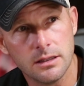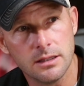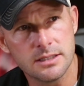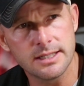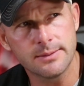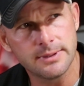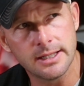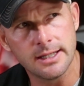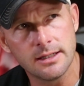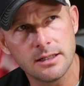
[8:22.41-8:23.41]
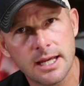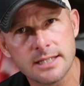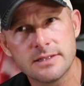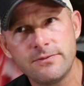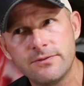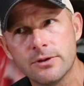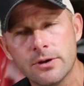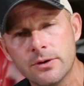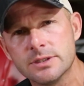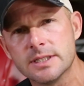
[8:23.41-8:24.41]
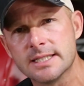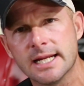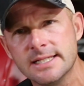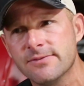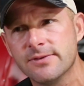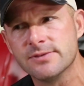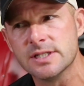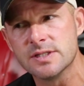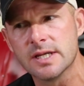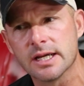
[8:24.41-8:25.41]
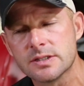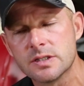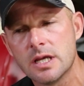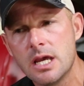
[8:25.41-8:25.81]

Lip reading: This airplane hasn't flown since 1956.